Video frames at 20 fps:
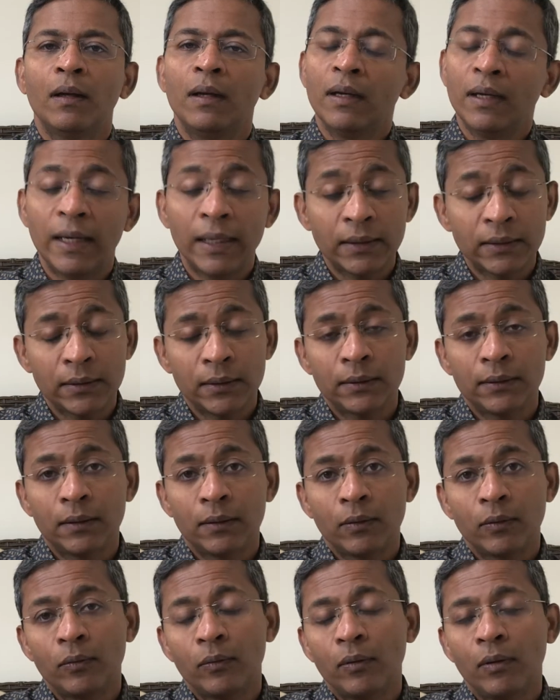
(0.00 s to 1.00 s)
Next is the
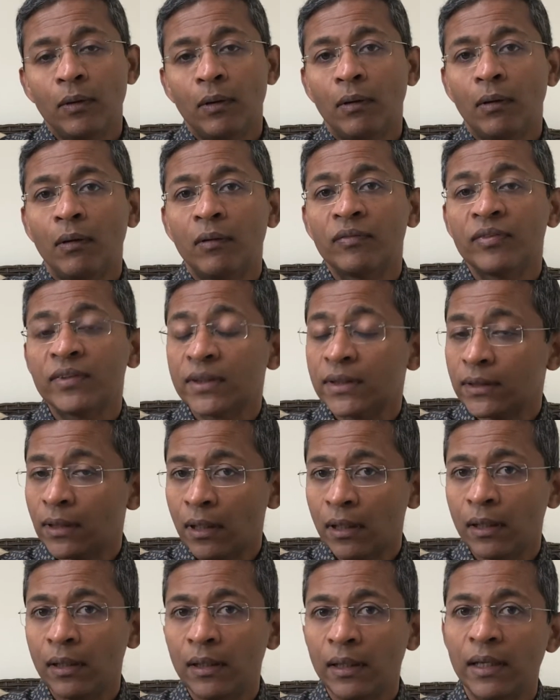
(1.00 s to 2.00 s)
role of
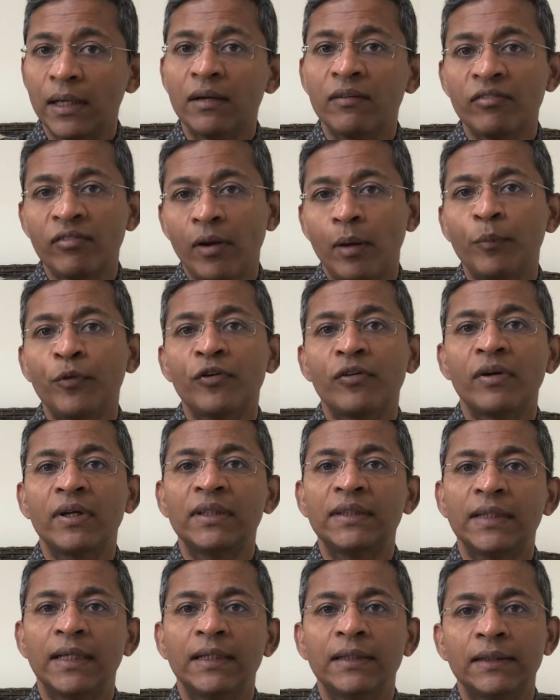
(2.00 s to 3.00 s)
subtle inflammatory
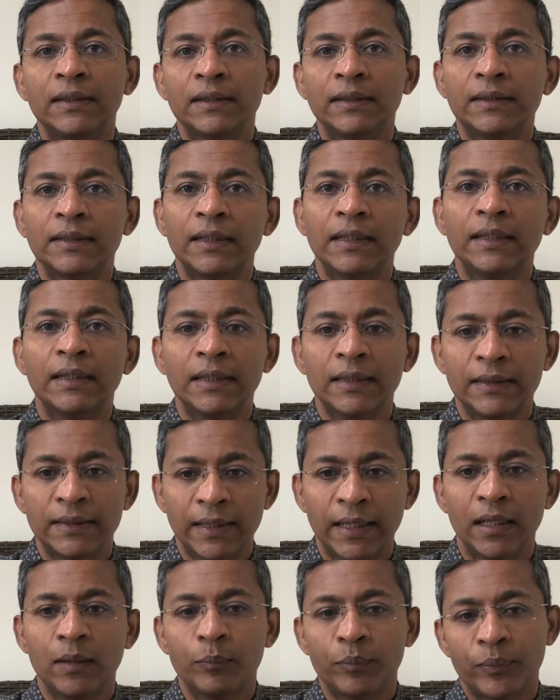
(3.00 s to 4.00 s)
changes in the
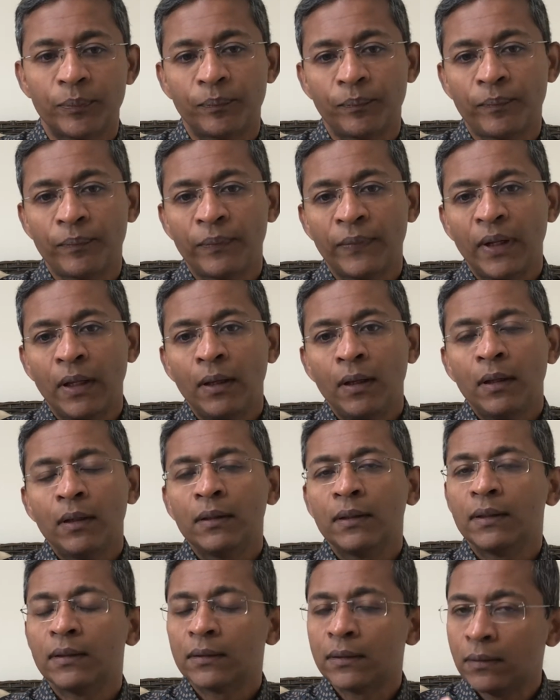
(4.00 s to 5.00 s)
scalp.
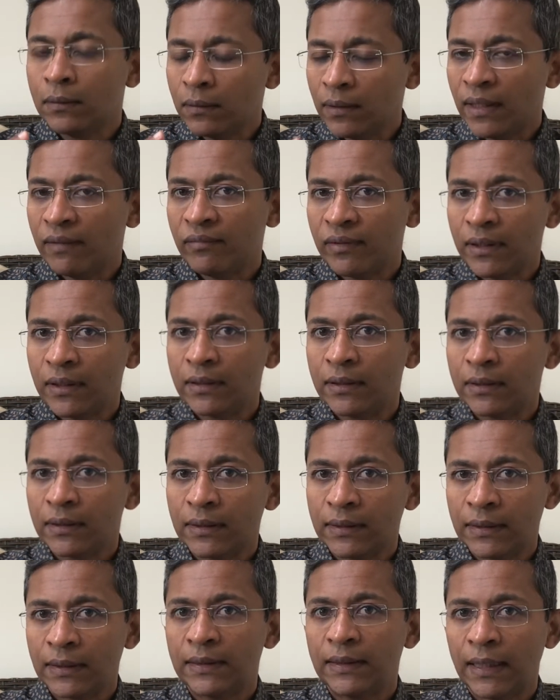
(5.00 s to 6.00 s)
There's good evidence to
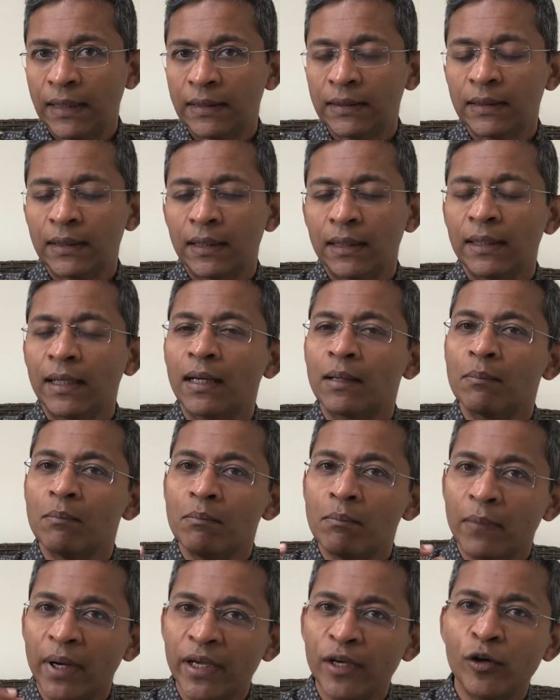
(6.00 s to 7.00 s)
suggest that
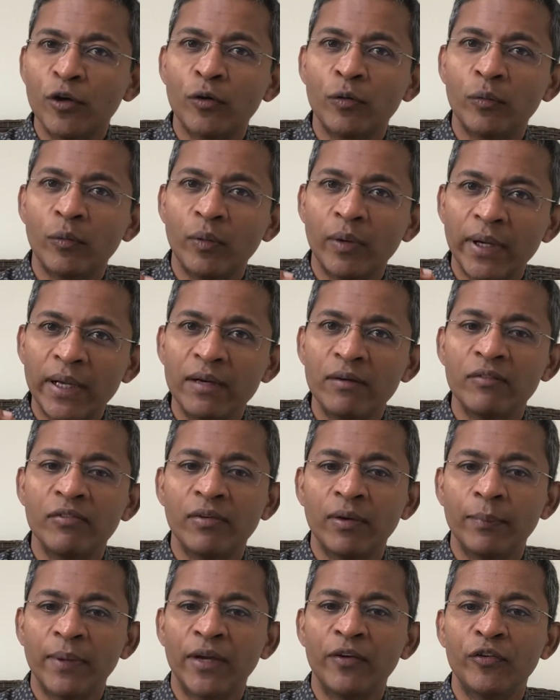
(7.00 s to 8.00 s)

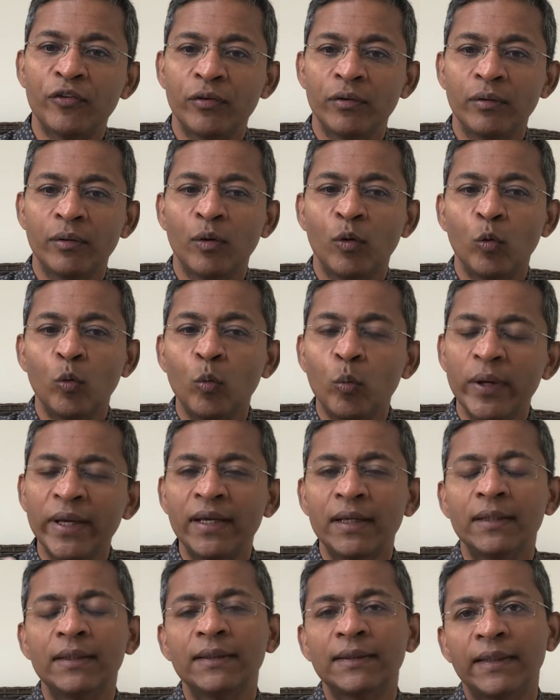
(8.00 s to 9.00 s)
microinflammation
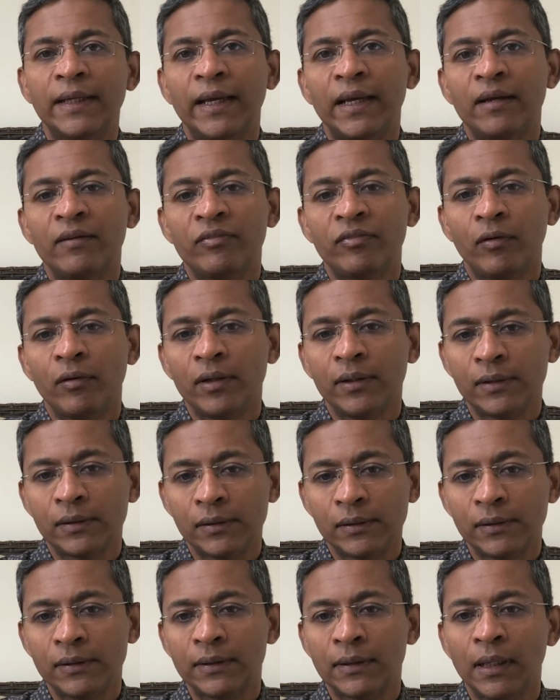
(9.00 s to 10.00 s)
weakens the hair
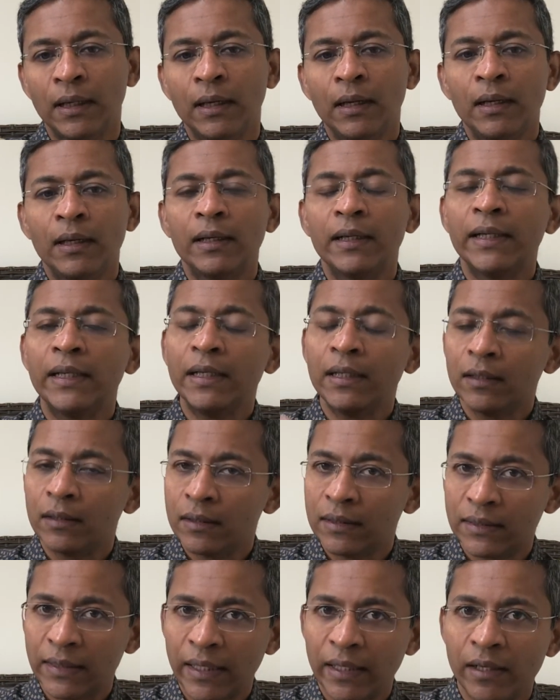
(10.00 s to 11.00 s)
follicles, leading to
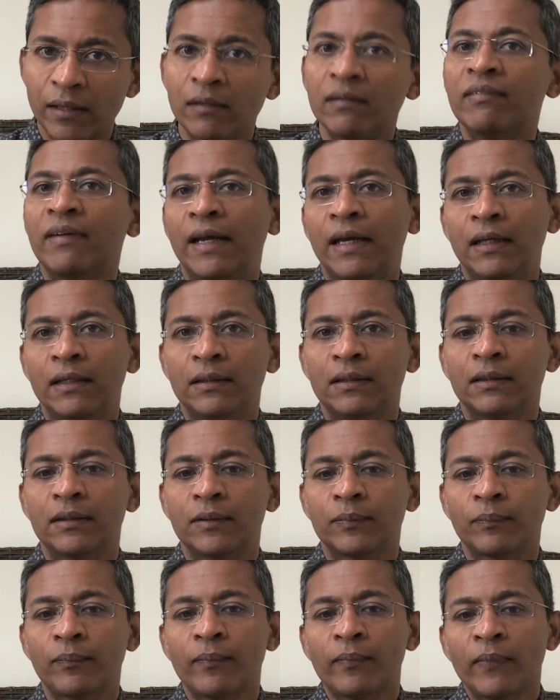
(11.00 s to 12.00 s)
shedding of
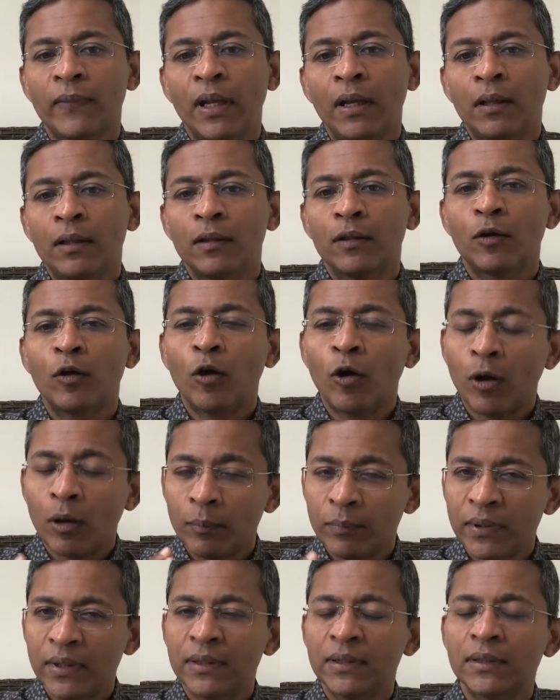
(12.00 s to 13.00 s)
hairs. The
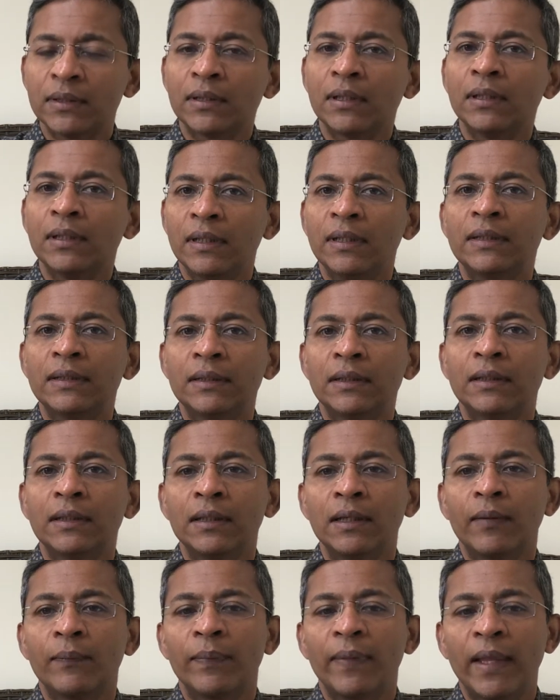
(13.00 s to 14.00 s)
commonest
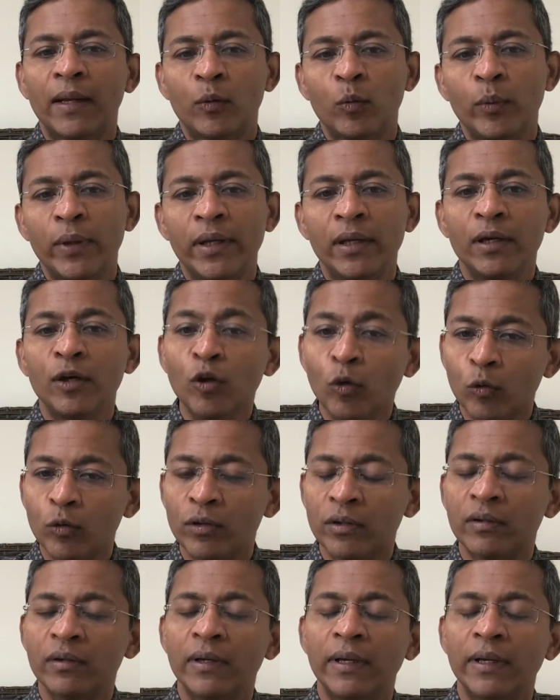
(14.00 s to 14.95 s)
condition that we note